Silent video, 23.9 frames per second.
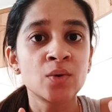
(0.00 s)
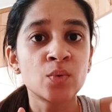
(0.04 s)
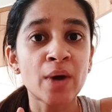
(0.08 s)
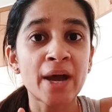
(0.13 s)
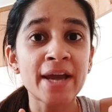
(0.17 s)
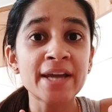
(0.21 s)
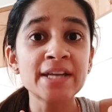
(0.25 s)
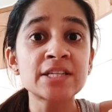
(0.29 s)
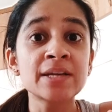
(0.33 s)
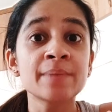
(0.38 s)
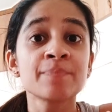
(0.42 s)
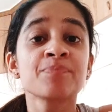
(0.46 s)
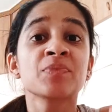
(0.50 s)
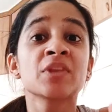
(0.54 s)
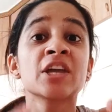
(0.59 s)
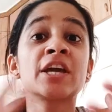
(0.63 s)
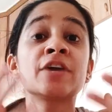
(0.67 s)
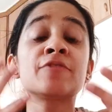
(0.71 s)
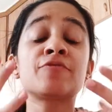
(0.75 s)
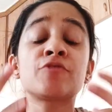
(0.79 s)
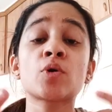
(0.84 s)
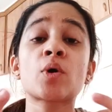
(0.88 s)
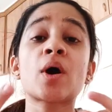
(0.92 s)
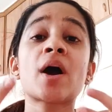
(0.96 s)
right?
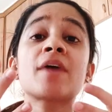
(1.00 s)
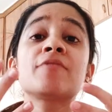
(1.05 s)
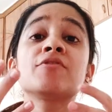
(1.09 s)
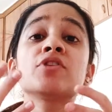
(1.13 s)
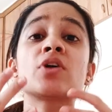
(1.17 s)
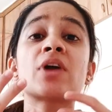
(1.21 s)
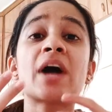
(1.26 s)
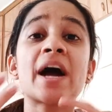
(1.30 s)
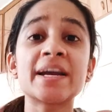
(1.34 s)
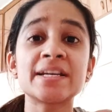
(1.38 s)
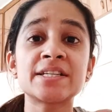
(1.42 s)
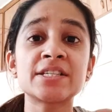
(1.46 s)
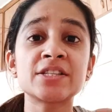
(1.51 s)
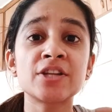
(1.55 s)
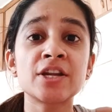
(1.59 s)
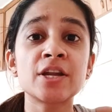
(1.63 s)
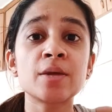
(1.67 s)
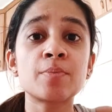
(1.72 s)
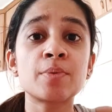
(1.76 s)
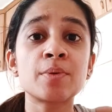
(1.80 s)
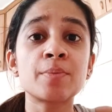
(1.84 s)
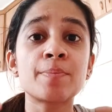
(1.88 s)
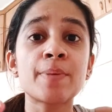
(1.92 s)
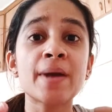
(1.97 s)
If you have your
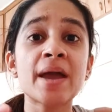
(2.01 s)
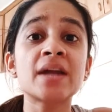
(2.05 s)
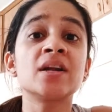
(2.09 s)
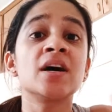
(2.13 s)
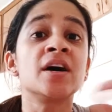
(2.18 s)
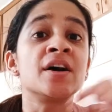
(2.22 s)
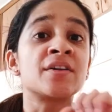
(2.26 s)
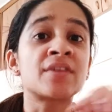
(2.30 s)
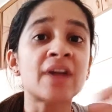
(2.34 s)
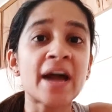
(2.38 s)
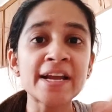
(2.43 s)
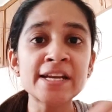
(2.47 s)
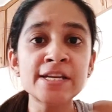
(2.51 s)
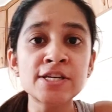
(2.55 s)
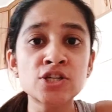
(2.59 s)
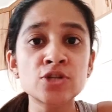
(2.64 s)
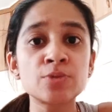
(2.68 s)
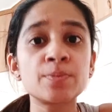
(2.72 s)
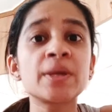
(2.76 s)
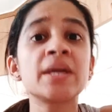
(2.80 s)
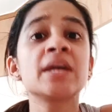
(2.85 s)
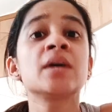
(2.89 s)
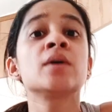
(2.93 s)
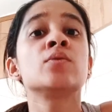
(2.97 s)
itinerary prepared, write
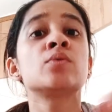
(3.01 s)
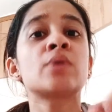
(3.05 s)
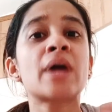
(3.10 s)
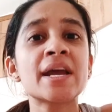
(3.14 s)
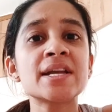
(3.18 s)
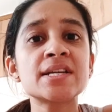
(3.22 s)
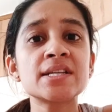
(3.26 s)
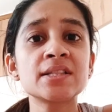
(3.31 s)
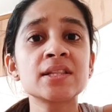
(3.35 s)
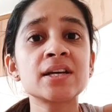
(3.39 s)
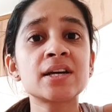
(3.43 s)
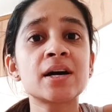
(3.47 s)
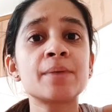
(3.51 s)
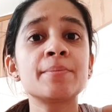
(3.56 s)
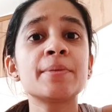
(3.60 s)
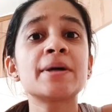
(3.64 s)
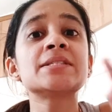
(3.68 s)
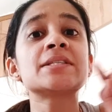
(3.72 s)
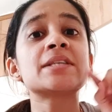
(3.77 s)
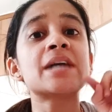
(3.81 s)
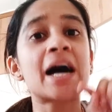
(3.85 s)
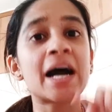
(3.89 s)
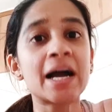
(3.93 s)
to me, write in the comments.